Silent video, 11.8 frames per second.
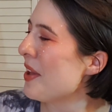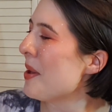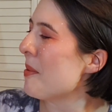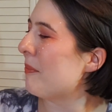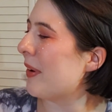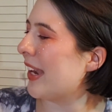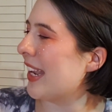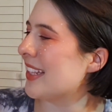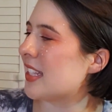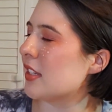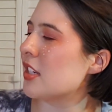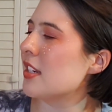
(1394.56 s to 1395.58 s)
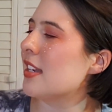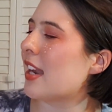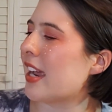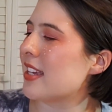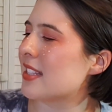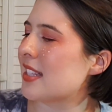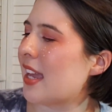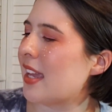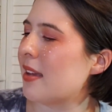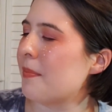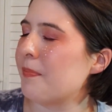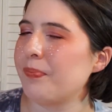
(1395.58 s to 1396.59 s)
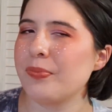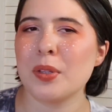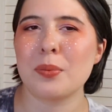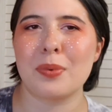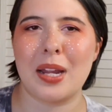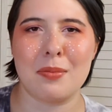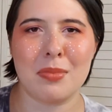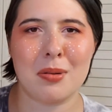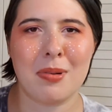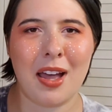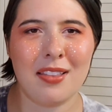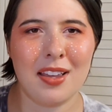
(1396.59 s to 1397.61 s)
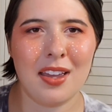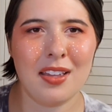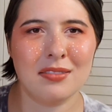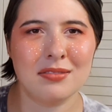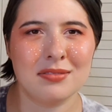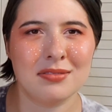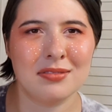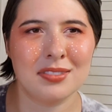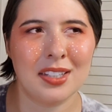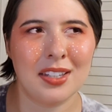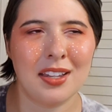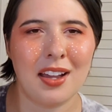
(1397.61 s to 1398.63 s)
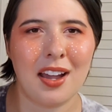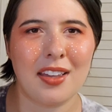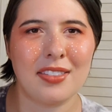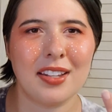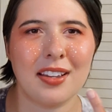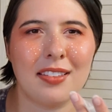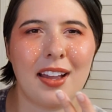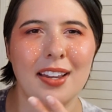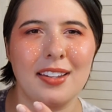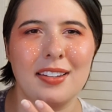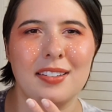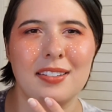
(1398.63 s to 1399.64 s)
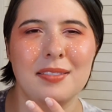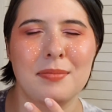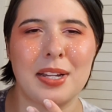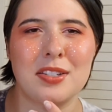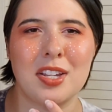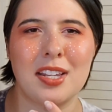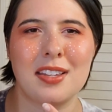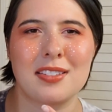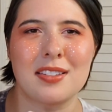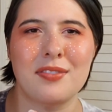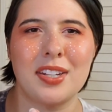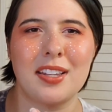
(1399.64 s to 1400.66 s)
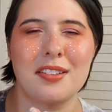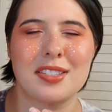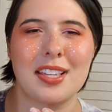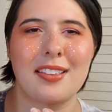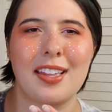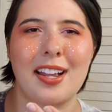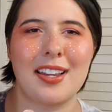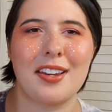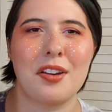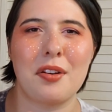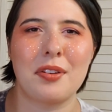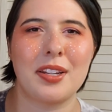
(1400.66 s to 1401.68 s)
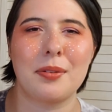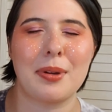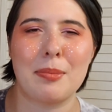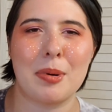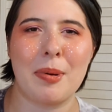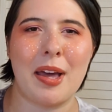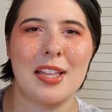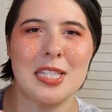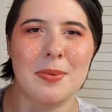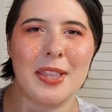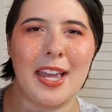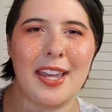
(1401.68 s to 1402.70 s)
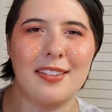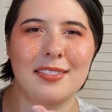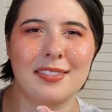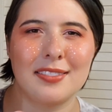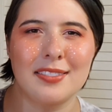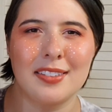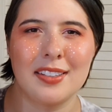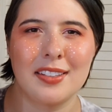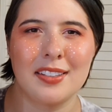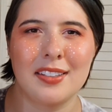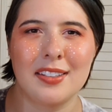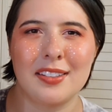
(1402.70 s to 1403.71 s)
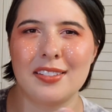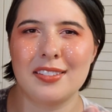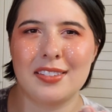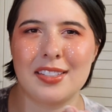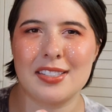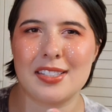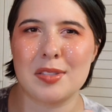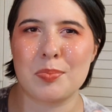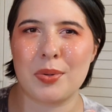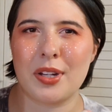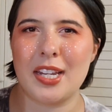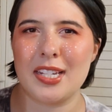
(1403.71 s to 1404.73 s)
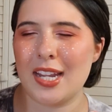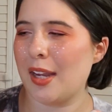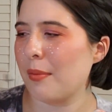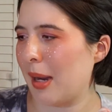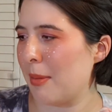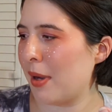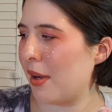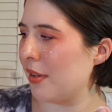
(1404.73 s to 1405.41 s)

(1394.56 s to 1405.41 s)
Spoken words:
But it's such a nice, like, rainbow palette. I think I lied in my Jkissa video saying, like, I didn't own any rainbow palettes, but, like, this is pretty dang rainbow.